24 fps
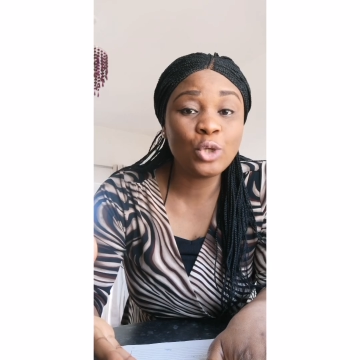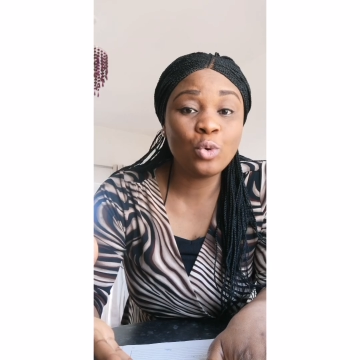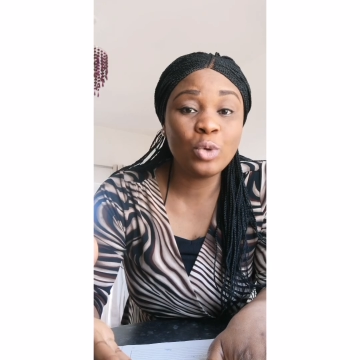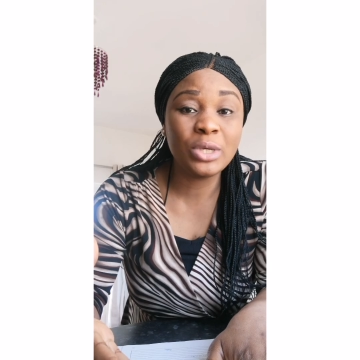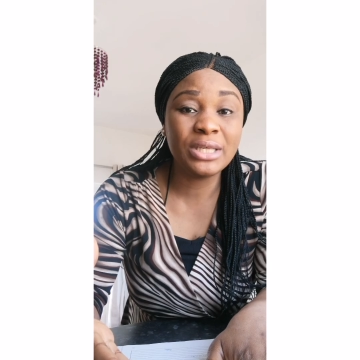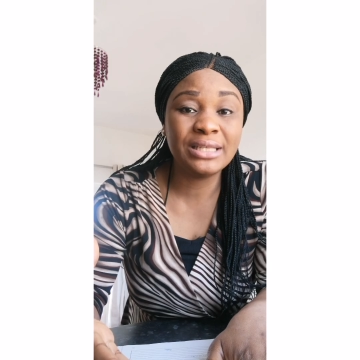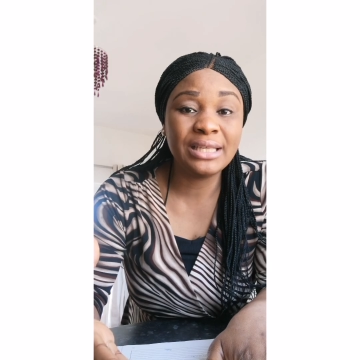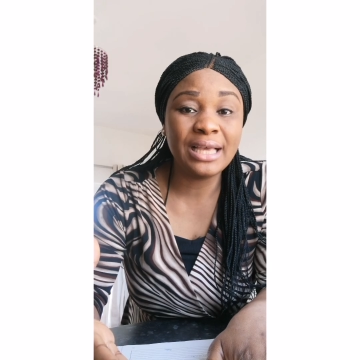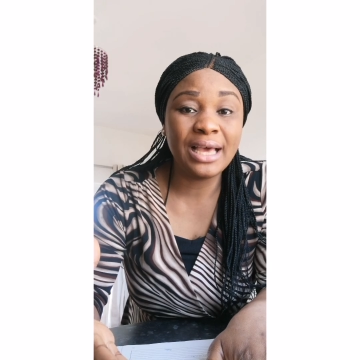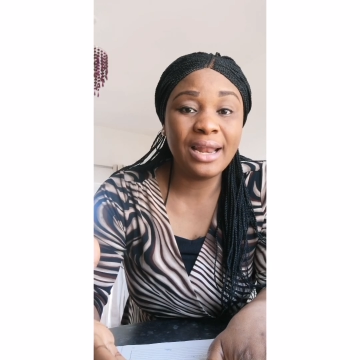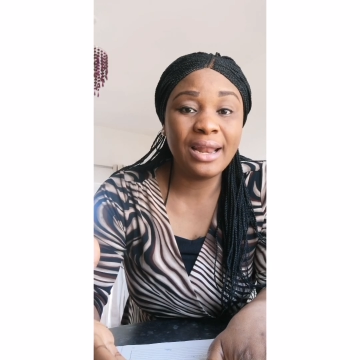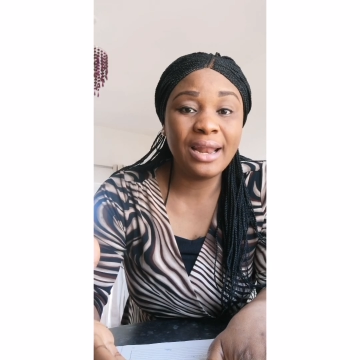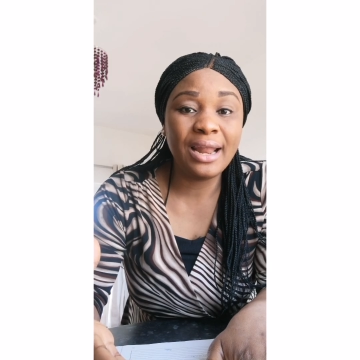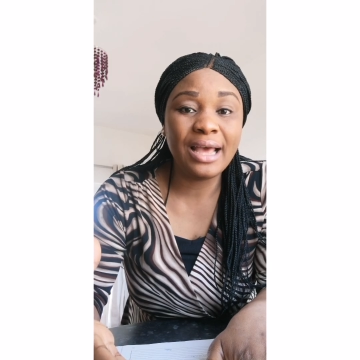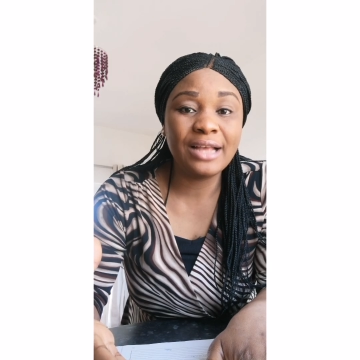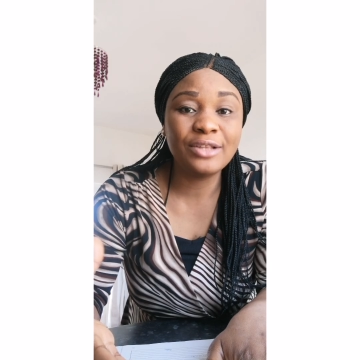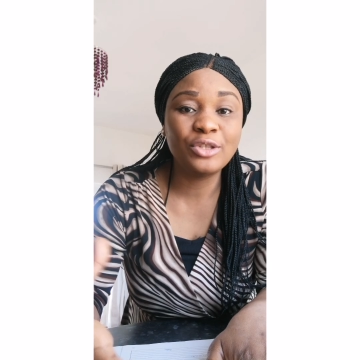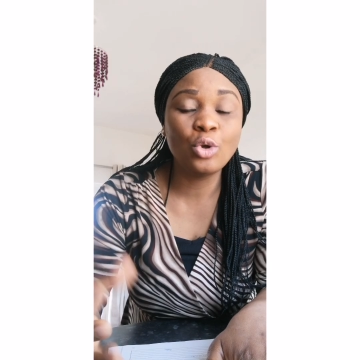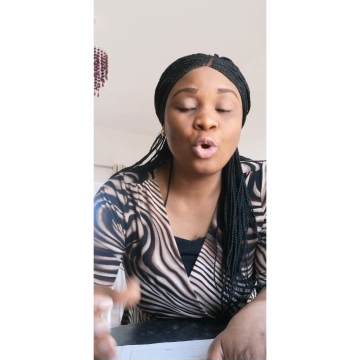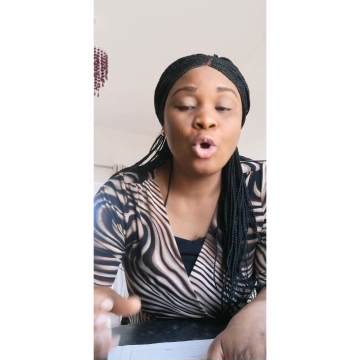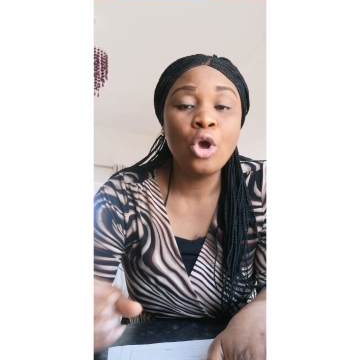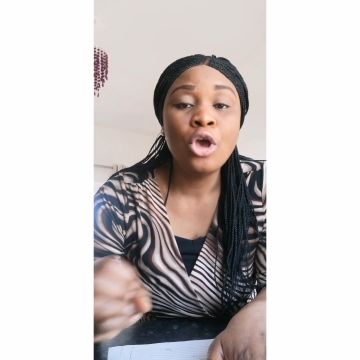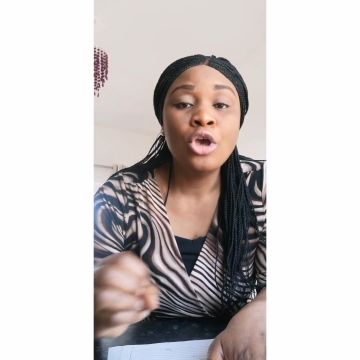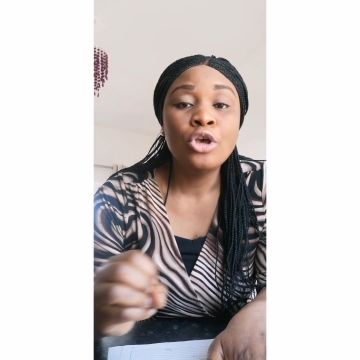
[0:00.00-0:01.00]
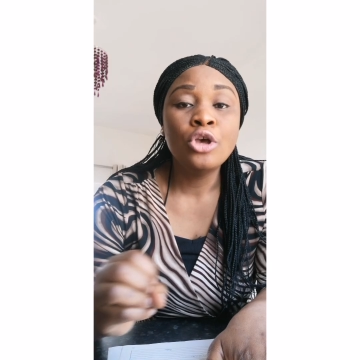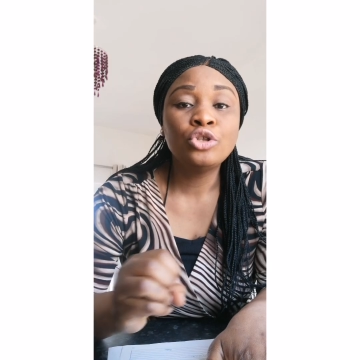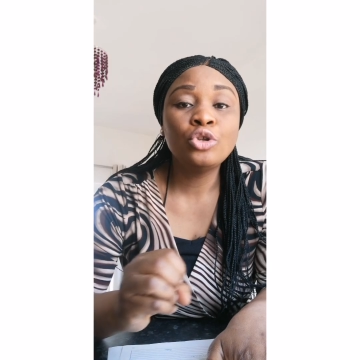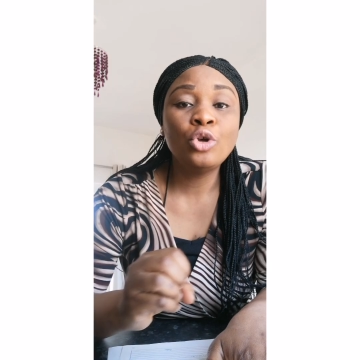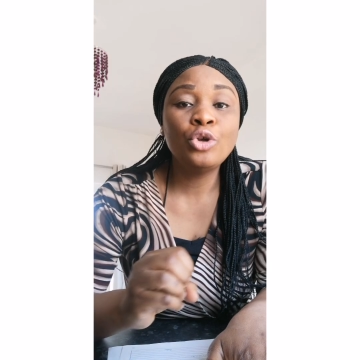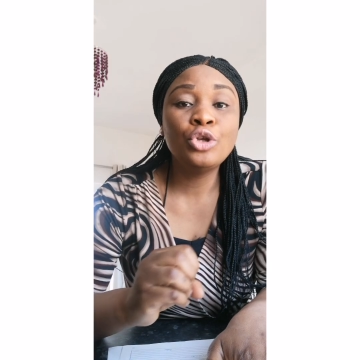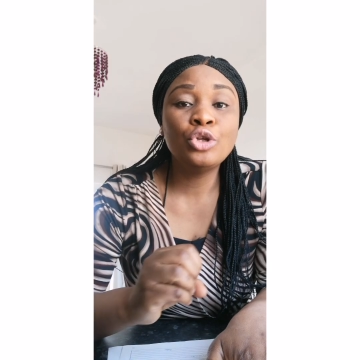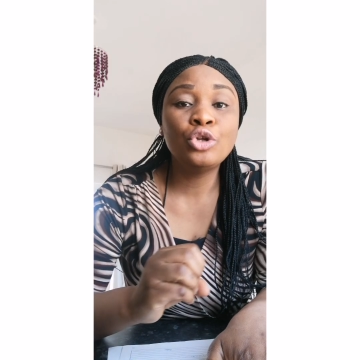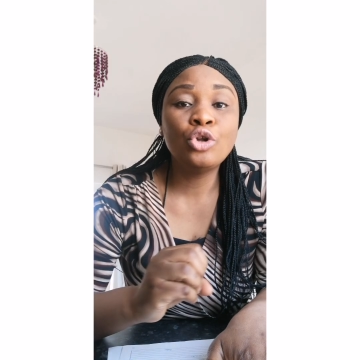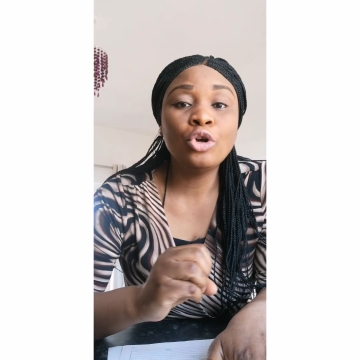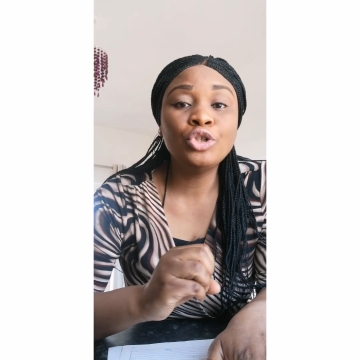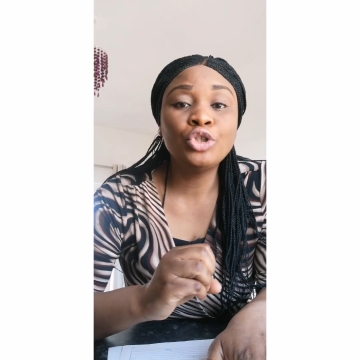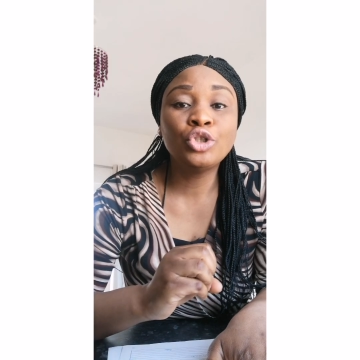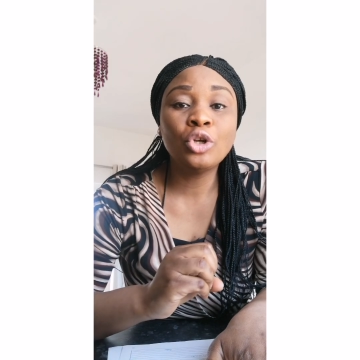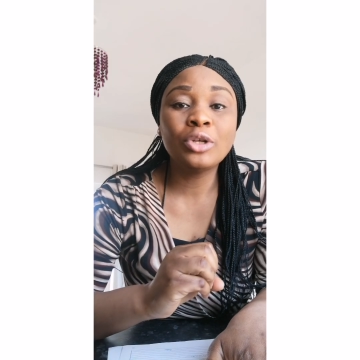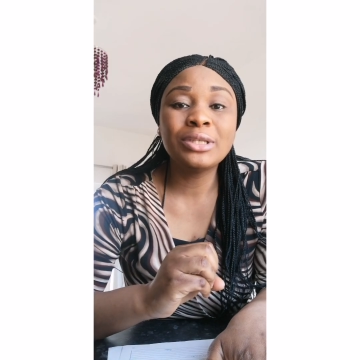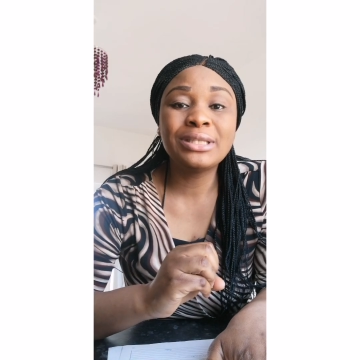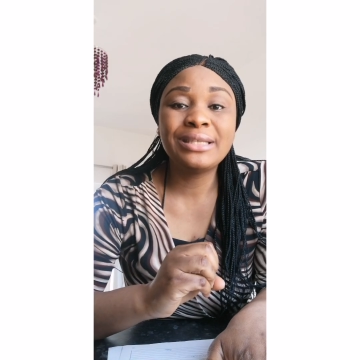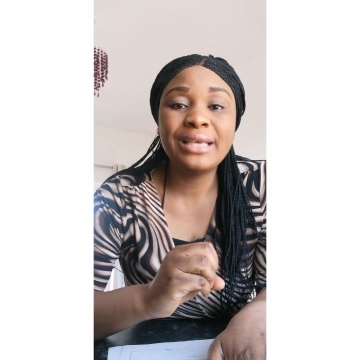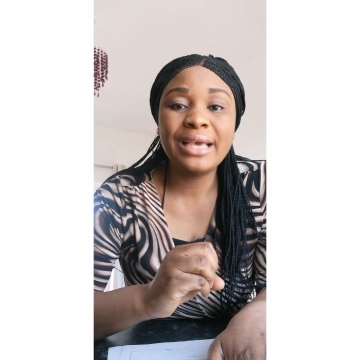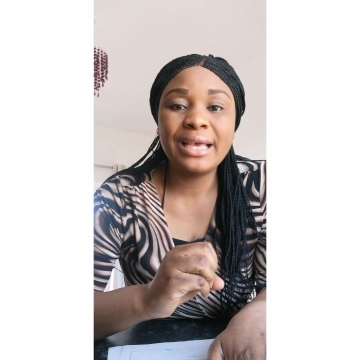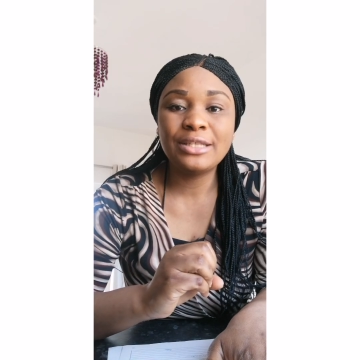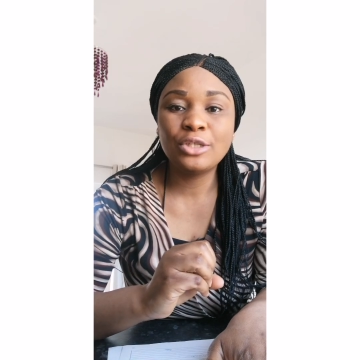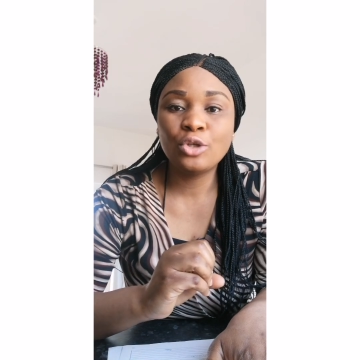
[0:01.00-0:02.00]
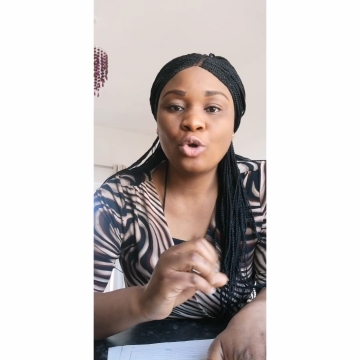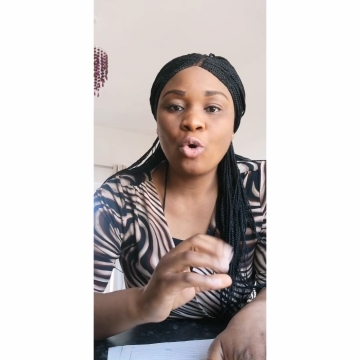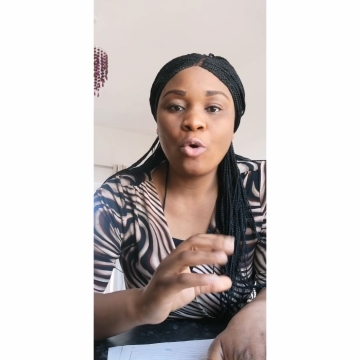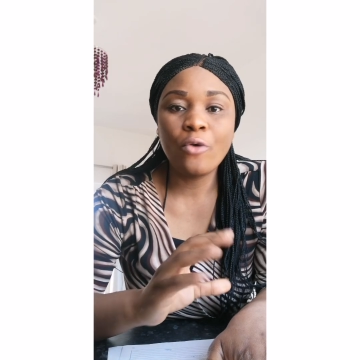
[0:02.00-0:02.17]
who is alert, so you don't just get